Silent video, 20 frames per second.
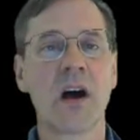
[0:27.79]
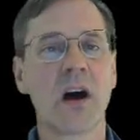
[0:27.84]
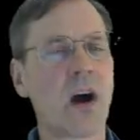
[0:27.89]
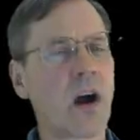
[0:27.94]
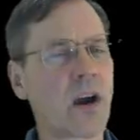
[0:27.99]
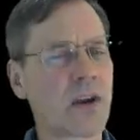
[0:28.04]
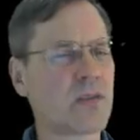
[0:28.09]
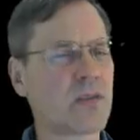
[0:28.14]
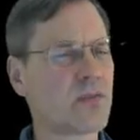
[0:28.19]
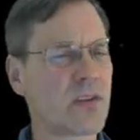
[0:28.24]

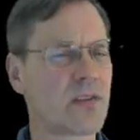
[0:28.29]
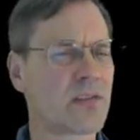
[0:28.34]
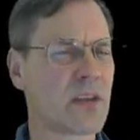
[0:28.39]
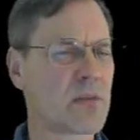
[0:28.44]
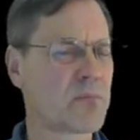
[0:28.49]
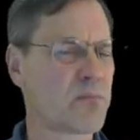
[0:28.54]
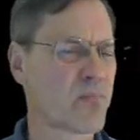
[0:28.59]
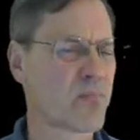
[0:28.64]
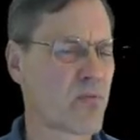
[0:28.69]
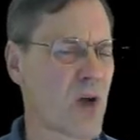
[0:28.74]
argued that they
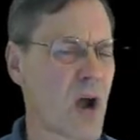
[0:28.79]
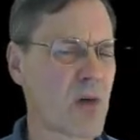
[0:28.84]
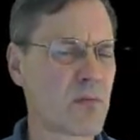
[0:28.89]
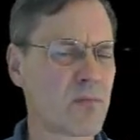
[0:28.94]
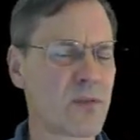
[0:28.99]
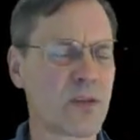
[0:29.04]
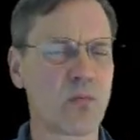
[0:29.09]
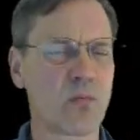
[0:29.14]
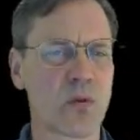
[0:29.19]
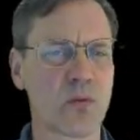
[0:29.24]

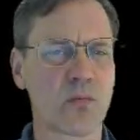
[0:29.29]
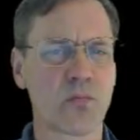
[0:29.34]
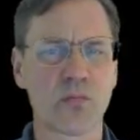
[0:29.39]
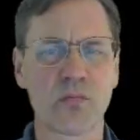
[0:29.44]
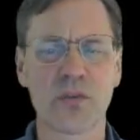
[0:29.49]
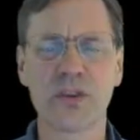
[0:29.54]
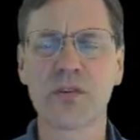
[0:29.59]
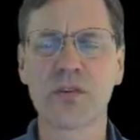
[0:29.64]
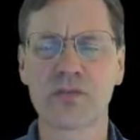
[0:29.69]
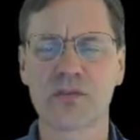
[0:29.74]
probably weren't
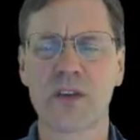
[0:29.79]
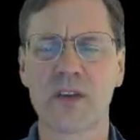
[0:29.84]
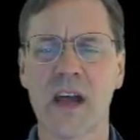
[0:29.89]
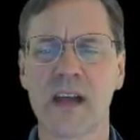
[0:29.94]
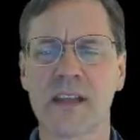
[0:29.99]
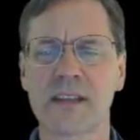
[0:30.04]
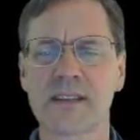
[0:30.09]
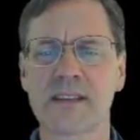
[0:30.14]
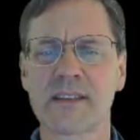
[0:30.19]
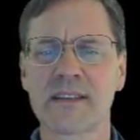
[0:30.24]
real
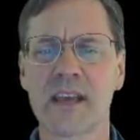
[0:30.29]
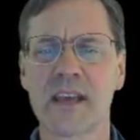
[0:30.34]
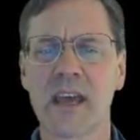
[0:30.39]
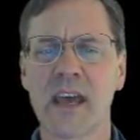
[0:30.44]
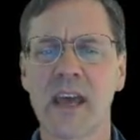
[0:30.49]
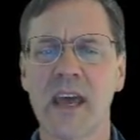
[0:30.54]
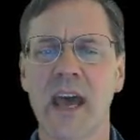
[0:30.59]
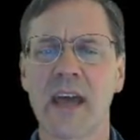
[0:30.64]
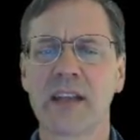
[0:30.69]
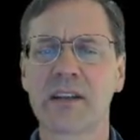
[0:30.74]
trends,
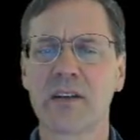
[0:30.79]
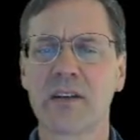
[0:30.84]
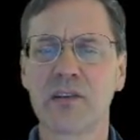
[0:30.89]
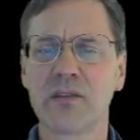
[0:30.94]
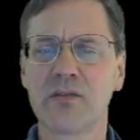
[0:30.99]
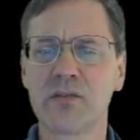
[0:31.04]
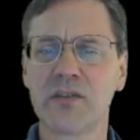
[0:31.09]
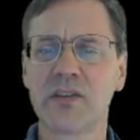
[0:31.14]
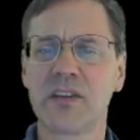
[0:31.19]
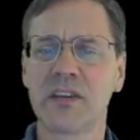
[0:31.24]
and
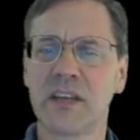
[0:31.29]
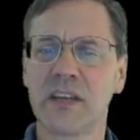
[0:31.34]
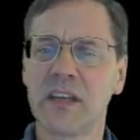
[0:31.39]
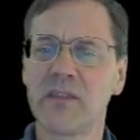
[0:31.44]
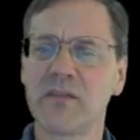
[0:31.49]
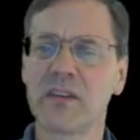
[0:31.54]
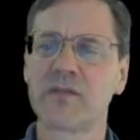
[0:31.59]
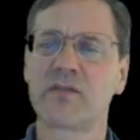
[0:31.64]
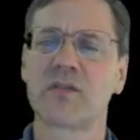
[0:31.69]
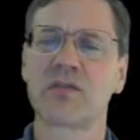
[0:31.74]
concluded that
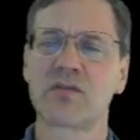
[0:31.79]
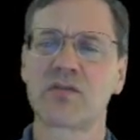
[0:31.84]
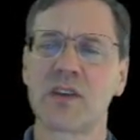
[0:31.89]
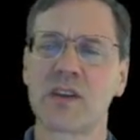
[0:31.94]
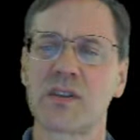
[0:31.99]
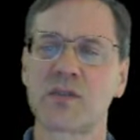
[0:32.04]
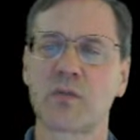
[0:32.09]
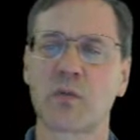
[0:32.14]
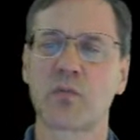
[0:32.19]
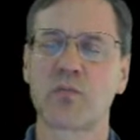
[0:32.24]
even if the
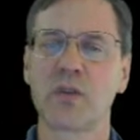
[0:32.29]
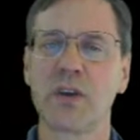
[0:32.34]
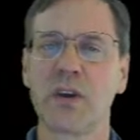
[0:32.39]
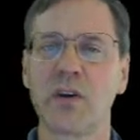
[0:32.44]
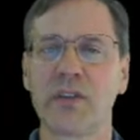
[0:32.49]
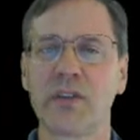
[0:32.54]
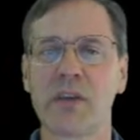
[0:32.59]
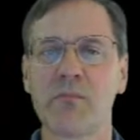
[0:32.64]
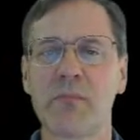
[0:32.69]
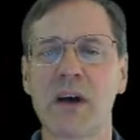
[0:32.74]
trends were
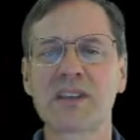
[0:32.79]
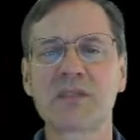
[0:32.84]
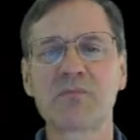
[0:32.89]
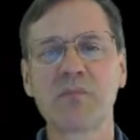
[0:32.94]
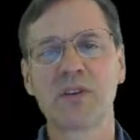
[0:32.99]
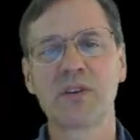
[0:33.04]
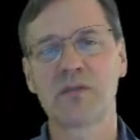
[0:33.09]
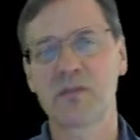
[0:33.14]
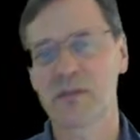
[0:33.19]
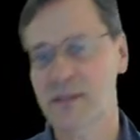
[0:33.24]
real, they must
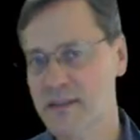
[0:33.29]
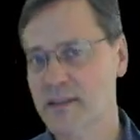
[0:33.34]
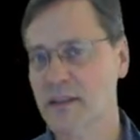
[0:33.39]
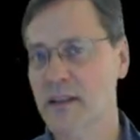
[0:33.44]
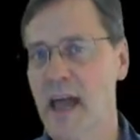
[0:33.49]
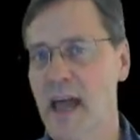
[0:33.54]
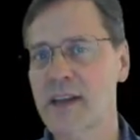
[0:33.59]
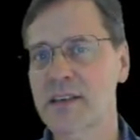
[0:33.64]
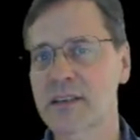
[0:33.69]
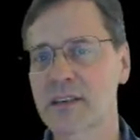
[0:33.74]
be due to
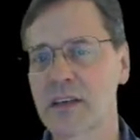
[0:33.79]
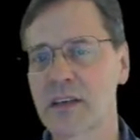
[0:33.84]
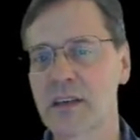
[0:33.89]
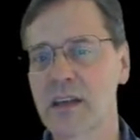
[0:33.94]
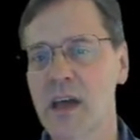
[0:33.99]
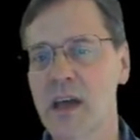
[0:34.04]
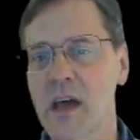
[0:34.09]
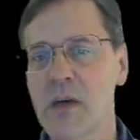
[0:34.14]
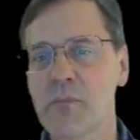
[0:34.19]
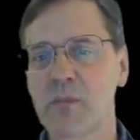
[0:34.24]
selection,
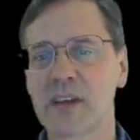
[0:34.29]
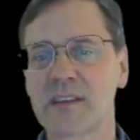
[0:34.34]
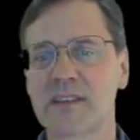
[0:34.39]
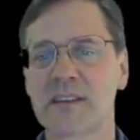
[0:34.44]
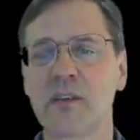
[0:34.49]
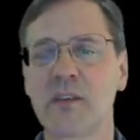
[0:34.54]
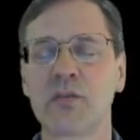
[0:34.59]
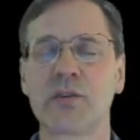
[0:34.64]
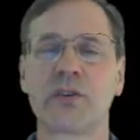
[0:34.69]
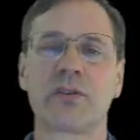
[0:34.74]
because
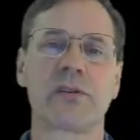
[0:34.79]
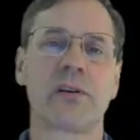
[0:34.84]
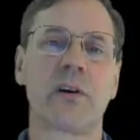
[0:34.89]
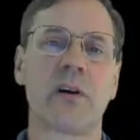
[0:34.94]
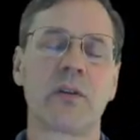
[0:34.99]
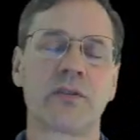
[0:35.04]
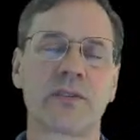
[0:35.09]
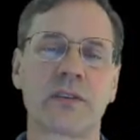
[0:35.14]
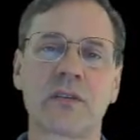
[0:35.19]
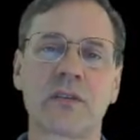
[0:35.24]
the only
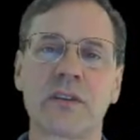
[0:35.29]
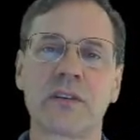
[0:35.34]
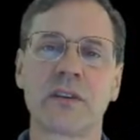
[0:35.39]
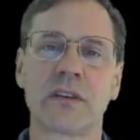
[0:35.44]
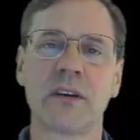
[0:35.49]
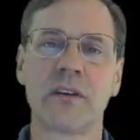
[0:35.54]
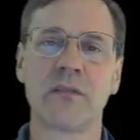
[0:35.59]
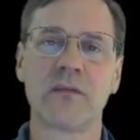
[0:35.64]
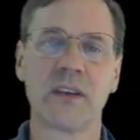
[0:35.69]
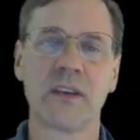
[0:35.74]

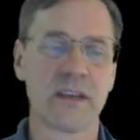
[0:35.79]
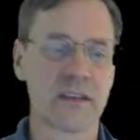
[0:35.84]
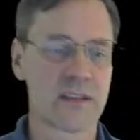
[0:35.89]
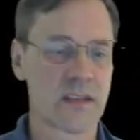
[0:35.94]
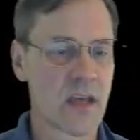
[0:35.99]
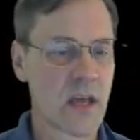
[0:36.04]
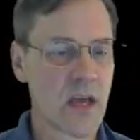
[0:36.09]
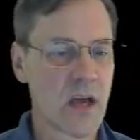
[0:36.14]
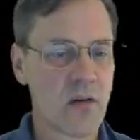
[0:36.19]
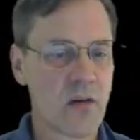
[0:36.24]
alternative is
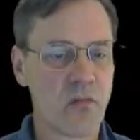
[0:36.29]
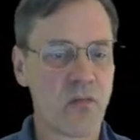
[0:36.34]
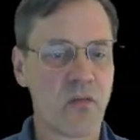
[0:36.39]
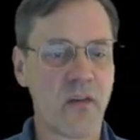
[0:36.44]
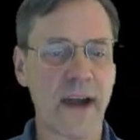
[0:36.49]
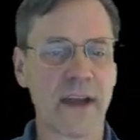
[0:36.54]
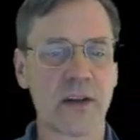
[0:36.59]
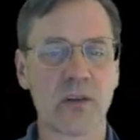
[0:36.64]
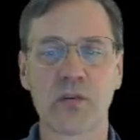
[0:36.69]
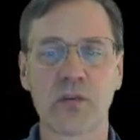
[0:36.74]

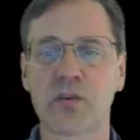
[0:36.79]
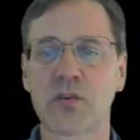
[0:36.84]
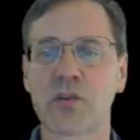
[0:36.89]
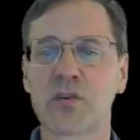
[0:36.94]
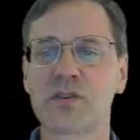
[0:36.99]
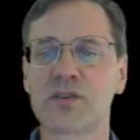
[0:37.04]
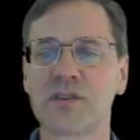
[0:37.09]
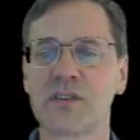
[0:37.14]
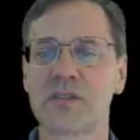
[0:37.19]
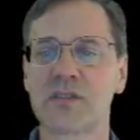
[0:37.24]
vital
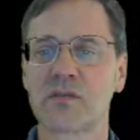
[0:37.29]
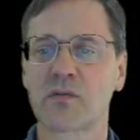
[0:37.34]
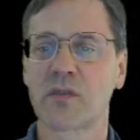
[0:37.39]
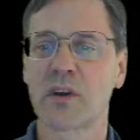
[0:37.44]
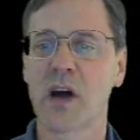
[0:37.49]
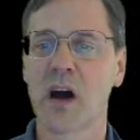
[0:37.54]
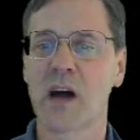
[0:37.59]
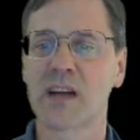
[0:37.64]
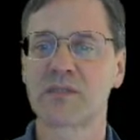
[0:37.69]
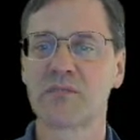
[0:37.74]
urges or
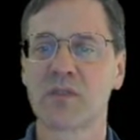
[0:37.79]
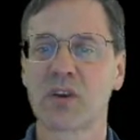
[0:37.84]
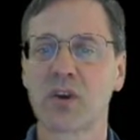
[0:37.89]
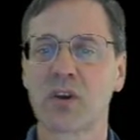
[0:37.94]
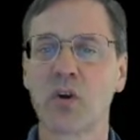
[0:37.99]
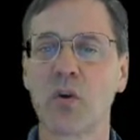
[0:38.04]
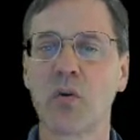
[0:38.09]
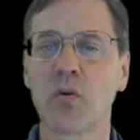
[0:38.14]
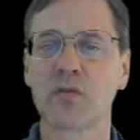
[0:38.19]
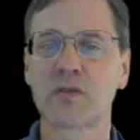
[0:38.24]
cosmic
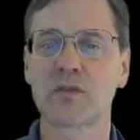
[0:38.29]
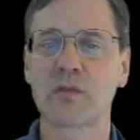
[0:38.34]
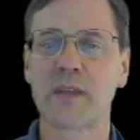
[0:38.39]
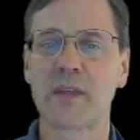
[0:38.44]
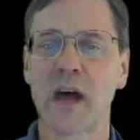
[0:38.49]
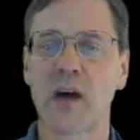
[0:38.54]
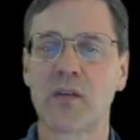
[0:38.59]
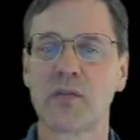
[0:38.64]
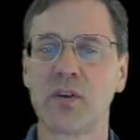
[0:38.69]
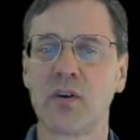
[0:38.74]
goals
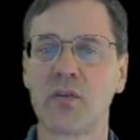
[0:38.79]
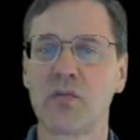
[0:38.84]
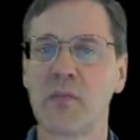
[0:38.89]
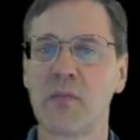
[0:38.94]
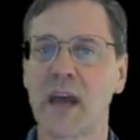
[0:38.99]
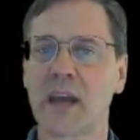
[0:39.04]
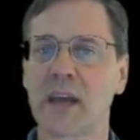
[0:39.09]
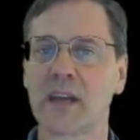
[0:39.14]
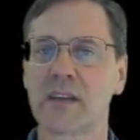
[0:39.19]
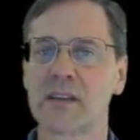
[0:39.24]
without known
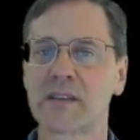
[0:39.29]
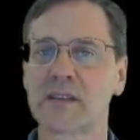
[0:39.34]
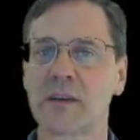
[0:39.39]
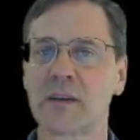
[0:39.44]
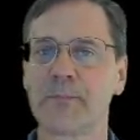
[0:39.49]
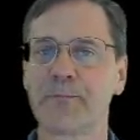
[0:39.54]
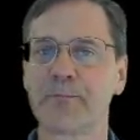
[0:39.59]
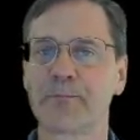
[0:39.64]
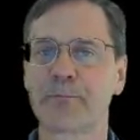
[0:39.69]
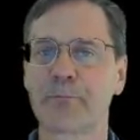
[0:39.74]

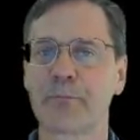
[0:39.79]
mechanism.